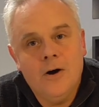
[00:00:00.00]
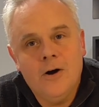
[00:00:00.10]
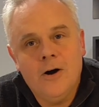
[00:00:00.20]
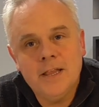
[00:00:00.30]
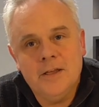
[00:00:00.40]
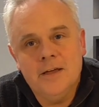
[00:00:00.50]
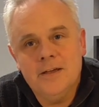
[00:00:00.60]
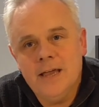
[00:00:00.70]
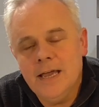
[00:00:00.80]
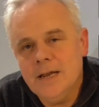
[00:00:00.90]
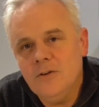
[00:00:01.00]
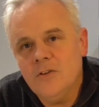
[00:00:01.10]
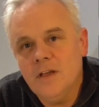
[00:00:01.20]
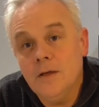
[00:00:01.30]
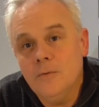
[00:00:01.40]
Hi there,
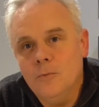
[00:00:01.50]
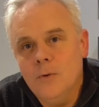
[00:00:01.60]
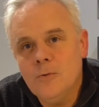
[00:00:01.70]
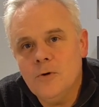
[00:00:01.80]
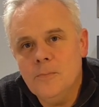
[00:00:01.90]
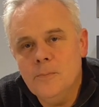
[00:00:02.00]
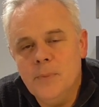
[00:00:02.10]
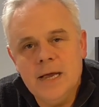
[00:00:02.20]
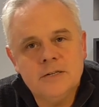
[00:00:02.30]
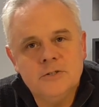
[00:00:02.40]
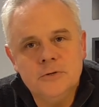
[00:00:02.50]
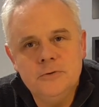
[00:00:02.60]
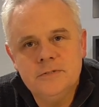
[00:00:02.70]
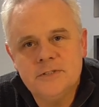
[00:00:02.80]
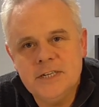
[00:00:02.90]
and welcome back
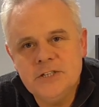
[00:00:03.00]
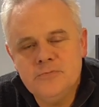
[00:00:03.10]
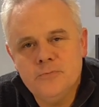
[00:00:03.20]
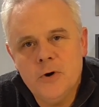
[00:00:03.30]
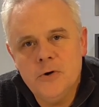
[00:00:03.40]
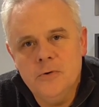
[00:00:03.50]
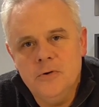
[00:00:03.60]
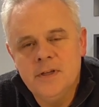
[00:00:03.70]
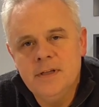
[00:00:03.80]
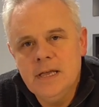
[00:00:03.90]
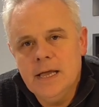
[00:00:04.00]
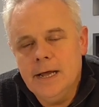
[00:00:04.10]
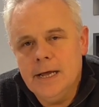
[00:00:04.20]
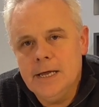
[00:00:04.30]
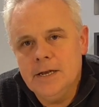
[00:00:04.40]
to Station Road.
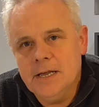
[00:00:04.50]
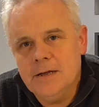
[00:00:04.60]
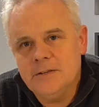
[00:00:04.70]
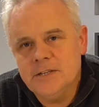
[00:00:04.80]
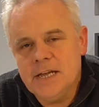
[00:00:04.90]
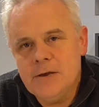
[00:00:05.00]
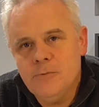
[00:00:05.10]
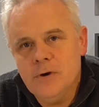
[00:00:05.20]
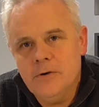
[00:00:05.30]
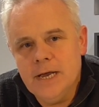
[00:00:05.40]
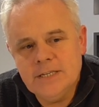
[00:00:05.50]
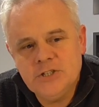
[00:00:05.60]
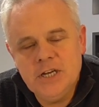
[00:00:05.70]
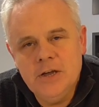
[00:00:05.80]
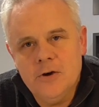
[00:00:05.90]
Uh, now, today we're
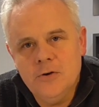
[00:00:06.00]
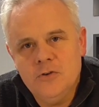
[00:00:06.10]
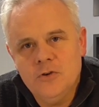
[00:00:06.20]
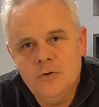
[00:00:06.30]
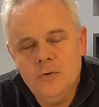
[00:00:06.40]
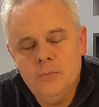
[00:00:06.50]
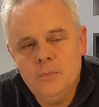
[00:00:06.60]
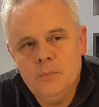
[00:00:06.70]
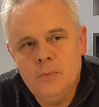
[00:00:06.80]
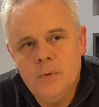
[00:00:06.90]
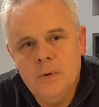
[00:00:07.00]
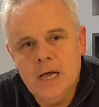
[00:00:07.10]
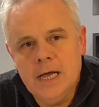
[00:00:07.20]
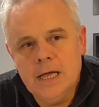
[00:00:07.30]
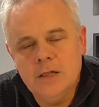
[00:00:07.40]
actually going to
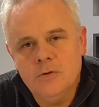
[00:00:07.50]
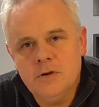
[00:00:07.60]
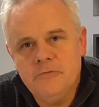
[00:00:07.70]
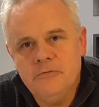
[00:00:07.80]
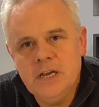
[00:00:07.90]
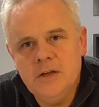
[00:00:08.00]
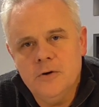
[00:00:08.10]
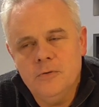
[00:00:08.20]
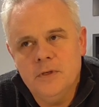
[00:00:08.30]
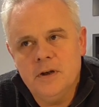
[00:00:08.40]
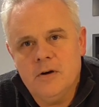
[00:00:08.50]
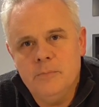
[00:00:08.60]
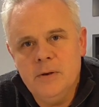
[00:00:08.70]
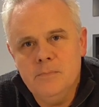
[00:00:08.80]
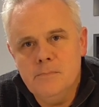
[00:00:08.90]
uh, look at a video that
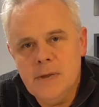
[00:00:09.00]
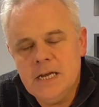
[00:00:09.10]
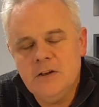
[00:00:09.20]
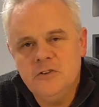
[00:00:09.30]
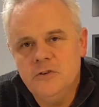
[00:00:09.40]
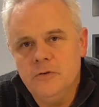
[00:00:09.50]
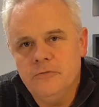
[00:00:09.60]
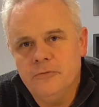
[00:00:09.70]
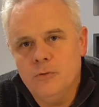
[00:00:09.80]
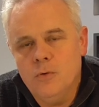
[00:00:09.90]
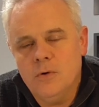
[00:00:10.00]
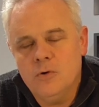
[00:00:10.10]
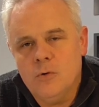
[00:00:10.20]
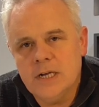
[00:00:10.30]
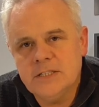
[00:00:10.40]
I've been meaning to do for
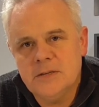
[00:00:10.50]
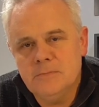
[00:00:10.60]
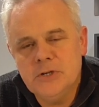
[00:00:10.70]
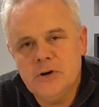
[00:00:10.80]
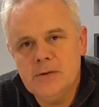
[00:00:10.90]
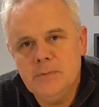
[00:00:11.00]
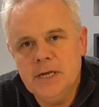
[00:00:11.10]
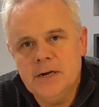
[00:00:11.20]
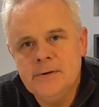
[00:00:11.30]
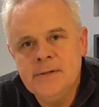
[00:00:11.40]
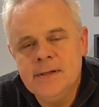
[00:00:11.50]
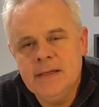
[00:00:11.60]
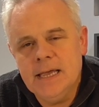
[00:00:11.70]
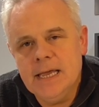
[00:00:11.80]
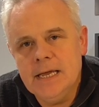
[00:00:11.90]
quite some time now,
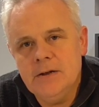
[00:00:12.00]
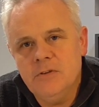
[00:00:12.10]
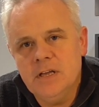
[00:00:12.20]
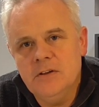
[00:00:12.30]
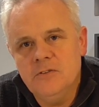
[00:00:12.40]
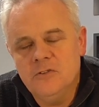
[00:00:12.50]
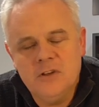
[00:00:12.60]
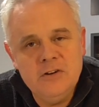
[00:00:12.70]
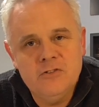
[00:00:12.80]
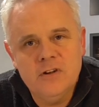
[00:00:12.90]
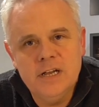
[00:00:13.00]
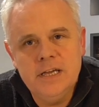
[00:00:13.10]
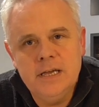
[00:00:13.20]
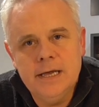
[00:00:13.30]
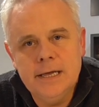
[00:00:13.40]
and it is
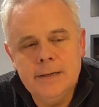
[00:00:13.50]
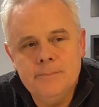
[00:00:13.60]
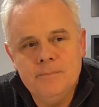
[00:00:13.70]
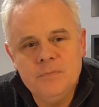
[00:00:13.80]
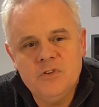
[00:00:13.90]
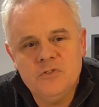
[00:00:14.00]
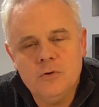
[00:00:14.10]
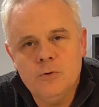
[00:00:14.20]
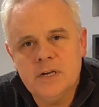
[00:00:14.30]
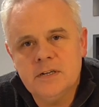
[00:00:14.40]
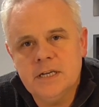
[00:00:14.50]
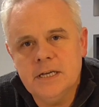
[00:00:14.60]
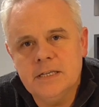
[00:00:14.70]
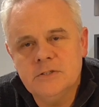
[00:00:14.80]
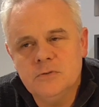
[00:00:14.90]
essentially um, just a quick
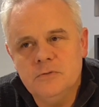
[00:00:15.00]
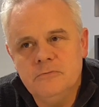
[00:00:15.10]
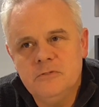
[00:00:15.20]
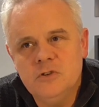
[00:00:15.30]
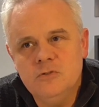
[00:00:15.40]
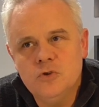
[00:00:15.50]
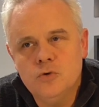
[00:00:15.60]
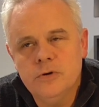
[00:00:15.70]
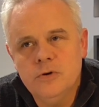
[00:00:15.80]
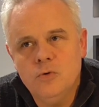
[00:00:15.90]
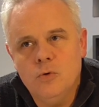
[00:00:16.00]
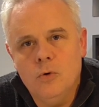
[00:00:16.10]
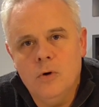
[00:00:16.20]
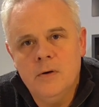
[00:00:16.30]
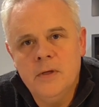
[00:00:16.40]
uh, sort of tutorial
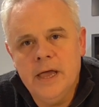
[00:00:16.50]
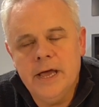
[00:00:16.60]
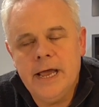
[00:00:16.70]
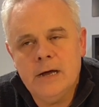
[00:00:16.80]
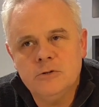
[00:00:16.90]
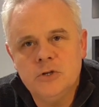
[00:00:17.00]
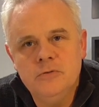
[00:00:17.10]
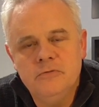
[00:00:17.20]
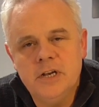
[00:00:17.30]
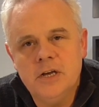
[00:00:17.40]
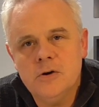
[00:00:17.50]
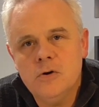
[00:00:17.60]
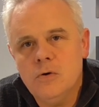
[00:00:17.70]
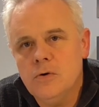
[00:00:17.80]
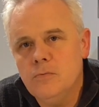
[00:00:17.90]
or a how to video
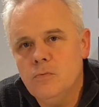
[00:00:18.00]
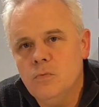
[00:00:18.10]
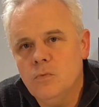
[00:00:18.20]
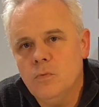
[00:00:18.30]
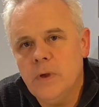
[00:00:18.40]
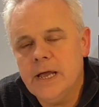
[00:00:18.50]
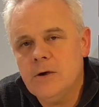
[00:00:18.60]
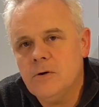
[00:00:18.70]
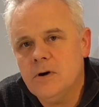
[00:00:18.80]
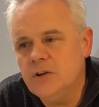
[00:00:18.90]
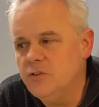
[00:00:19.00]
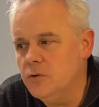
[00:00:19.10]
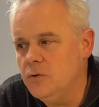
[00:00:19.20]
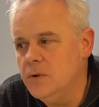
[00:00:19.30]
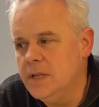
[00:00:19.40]
on how I
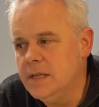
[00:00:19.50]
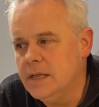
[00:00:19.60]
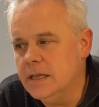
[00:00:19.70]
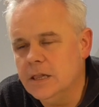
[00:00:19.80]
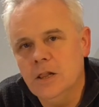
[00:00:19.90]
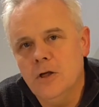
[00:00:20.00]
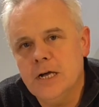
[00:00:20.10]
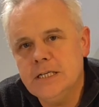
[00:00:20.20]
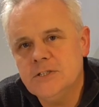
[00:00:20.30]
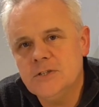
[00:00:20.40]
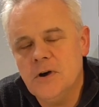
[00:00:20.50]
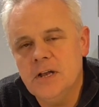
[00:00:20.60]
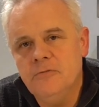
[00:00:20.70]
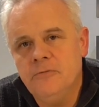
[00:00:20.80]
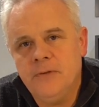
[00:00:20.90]
do
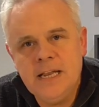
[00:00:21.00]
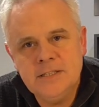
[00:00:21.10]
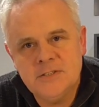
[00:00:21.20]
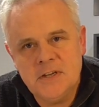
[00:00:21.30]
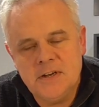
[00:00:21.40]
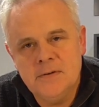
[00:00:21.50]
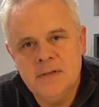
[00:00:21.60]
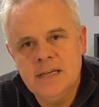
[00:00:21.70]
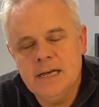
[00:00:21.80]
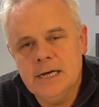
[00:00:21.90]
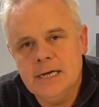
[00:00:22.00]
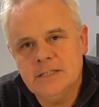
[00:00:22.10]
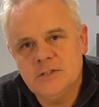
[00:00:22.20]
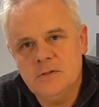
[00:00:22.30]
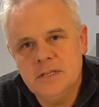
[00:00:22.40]
side fencing.
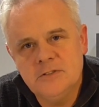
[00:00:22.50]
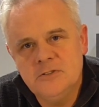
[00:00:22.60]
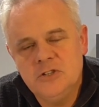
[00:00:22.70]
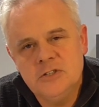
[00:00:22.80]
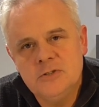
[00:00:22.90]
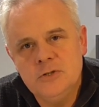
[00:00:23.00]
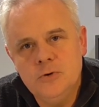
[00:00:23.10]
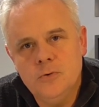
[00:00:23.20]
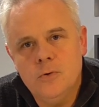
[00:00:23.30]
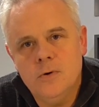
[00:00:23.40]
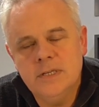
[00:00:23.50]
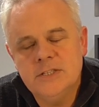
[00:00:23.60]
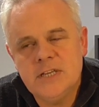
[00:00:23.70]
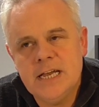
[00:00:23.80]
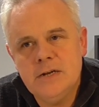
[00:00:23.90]
Uh, so, this is just your
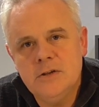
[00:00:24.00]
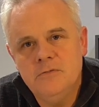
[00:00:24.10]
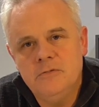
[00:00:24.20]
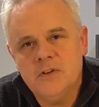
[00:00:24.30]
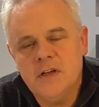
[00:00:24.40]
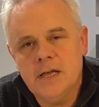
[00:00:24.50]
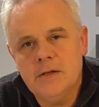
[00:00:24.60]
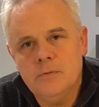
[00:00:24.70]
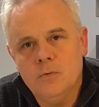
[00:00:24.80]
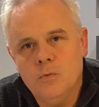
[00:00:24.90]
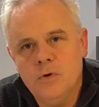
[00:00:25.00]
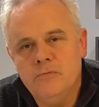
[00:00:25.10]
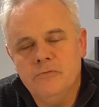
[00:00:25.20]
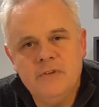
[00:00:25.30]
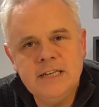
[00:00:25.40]
standard uh,
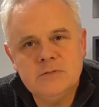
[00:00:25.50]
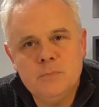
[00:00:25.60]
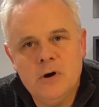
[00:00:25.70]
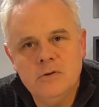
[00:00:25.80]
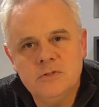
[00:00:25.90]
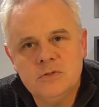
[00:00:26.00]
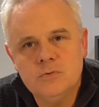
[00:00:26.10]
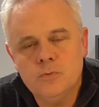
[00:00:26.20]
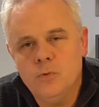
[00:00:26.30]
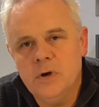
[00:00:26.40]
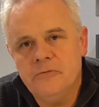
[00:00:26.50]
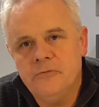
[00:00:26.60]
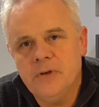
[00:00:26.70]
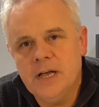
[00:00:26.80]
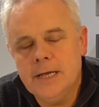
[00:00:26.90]
wooden fence posts with
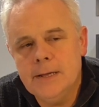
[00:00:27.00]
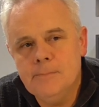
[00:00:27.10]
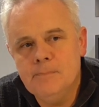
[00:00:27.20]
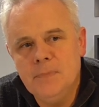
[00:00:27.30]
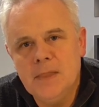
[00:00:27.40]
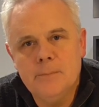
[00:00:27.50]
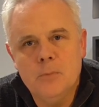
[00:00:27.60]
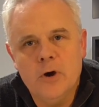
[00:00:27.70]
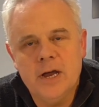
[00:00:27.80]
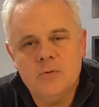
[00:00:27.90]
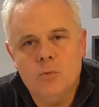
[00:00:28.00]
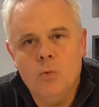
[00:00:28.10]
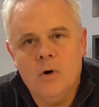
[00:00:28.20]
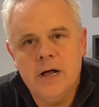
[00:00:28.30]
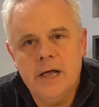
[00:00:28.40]
um, number eight
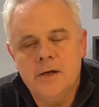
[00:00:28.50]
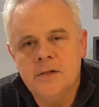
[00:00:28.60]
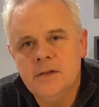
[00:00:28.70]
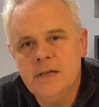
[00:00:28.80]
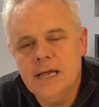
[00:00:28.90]
wire.